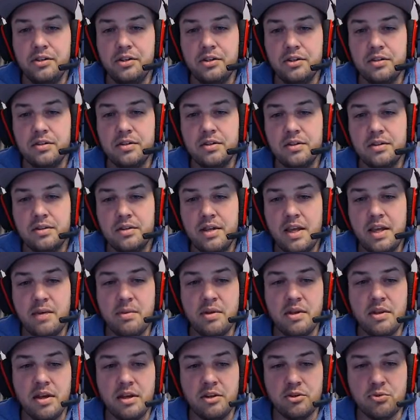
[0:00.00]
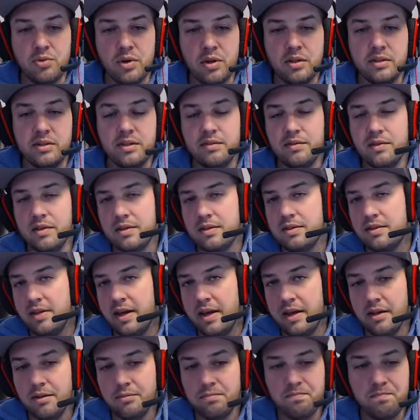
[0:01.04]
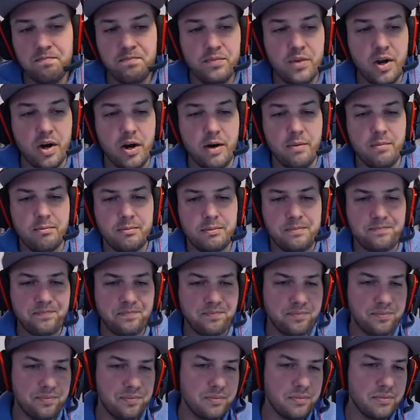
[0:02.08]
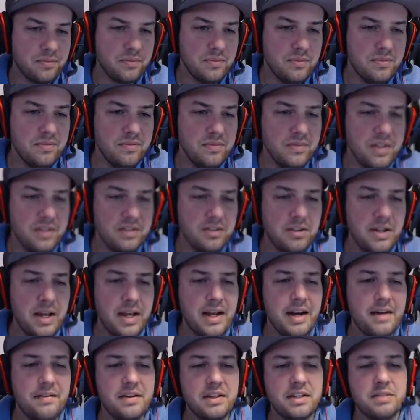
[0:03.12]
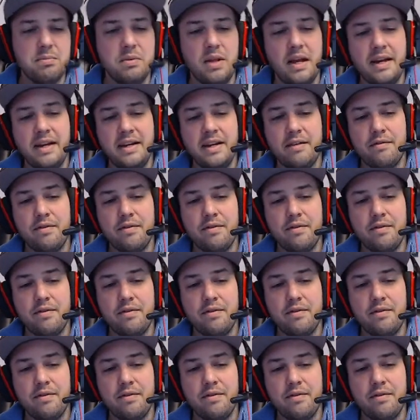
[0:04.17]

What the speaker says: just keeping things relative in scale. All right, So now that I've explained